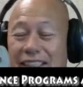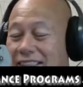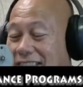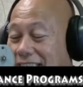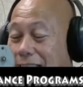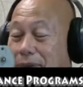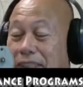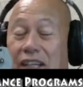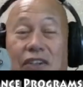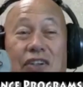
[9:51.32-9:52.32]
the name of
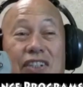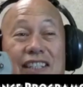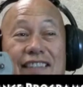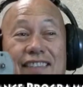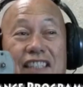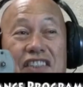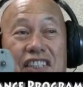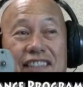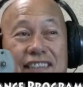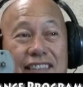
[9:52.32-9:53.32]
that
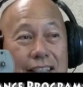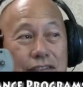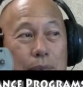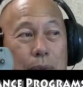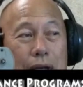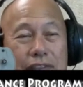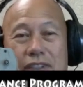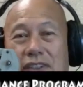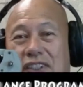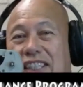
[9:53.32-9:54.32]
organization. It's a not-for-profit
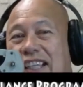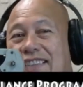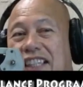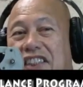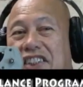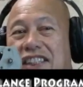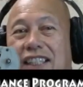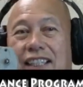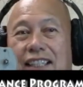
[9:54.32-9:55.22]
organization